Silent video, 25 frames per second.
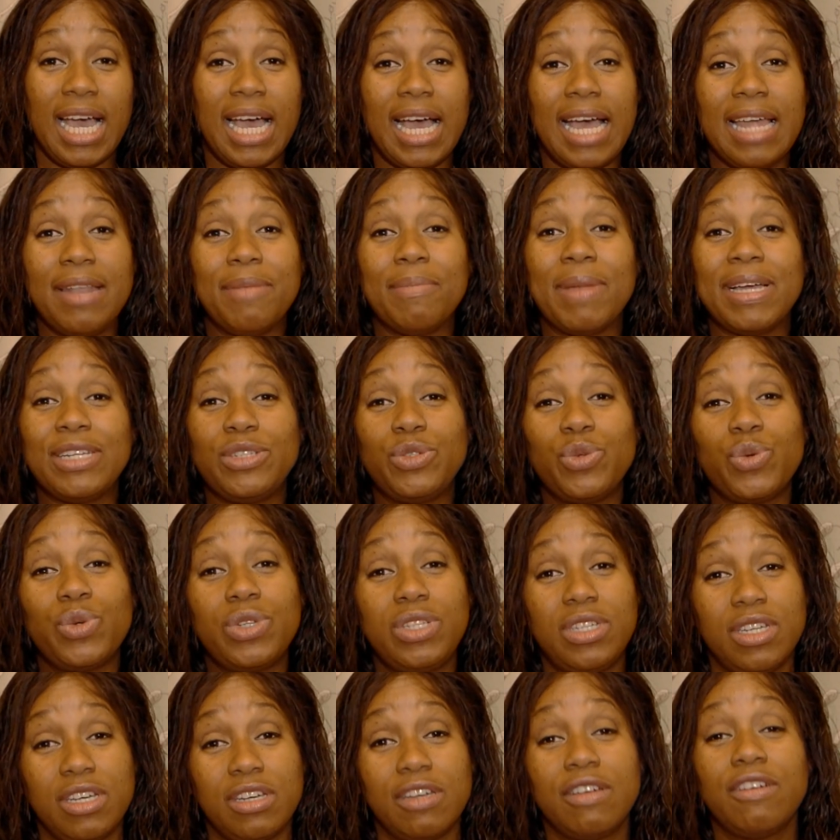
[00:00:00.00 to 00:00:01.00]
And my
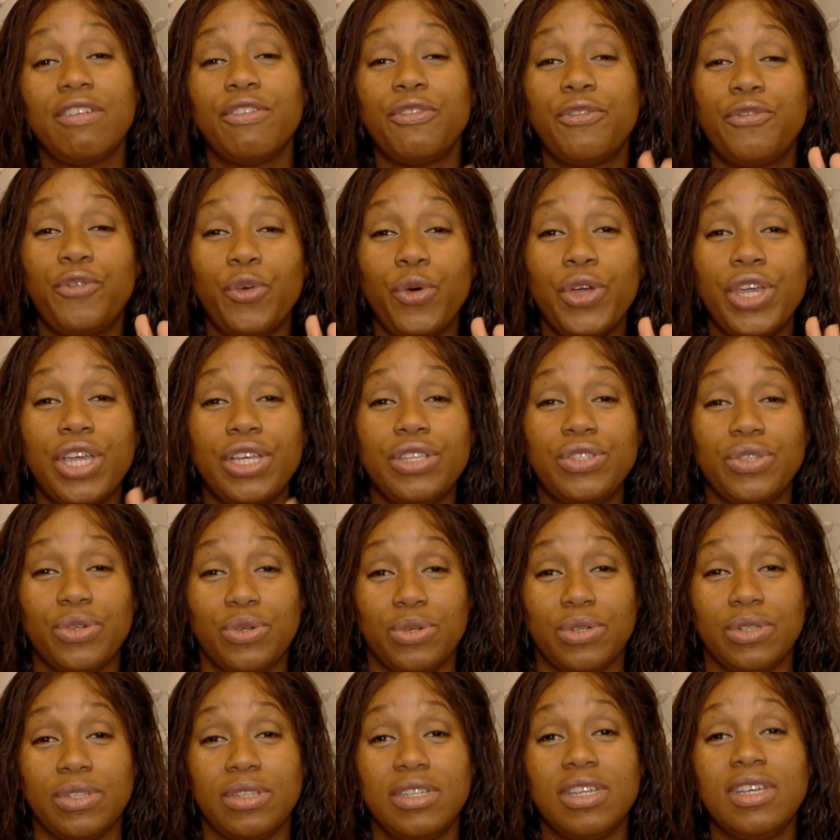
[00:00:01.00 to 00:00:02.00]
daughter, 4 years
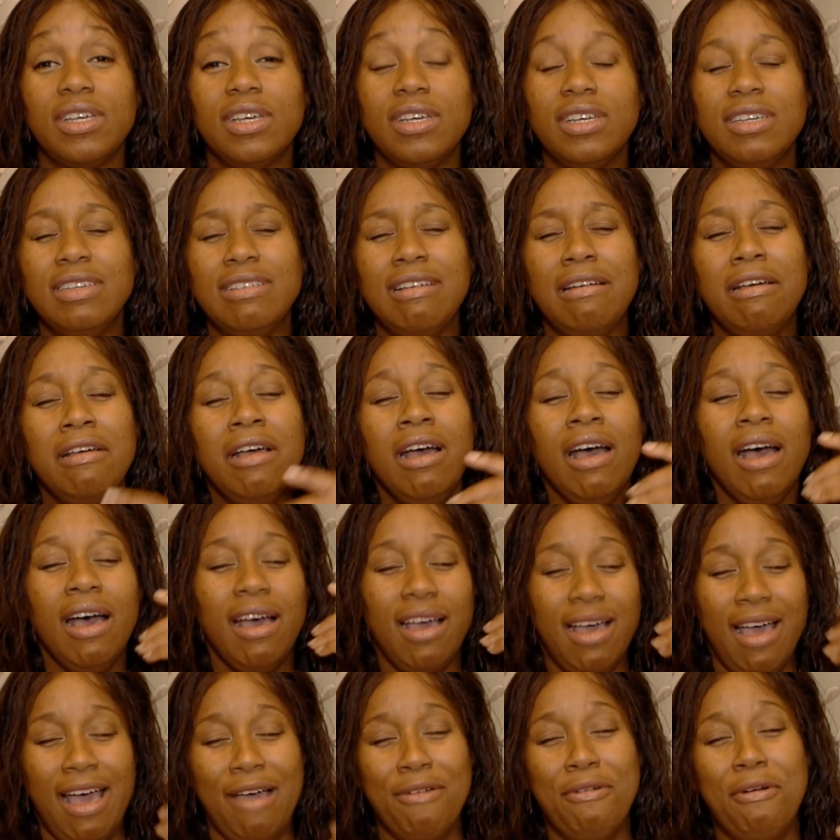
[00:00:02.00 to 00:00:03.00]
old,
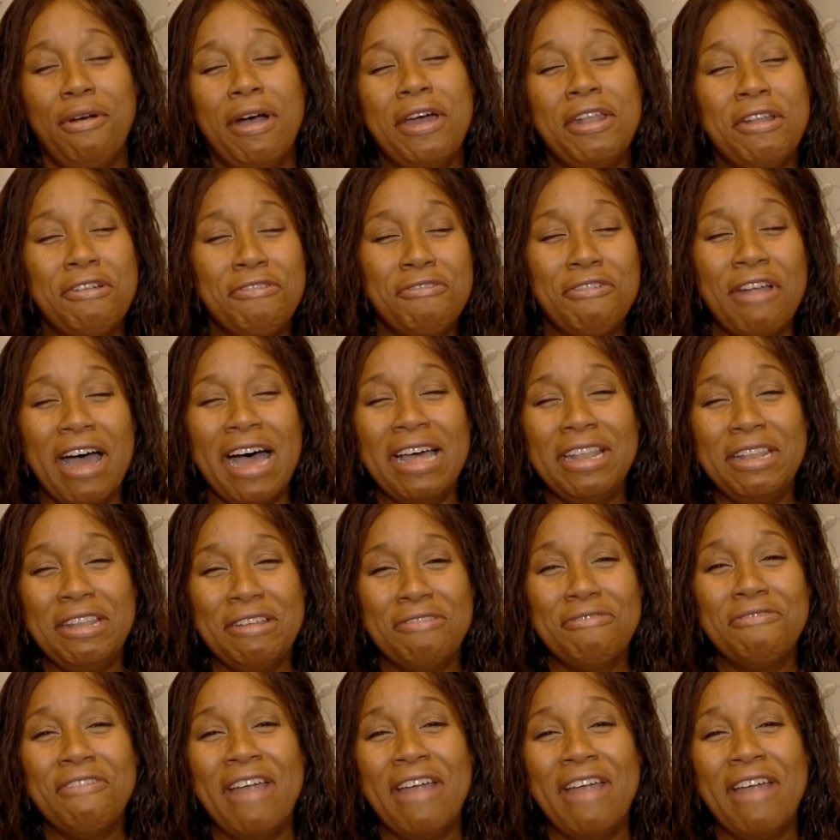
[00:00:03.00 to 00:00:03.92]
I want to run the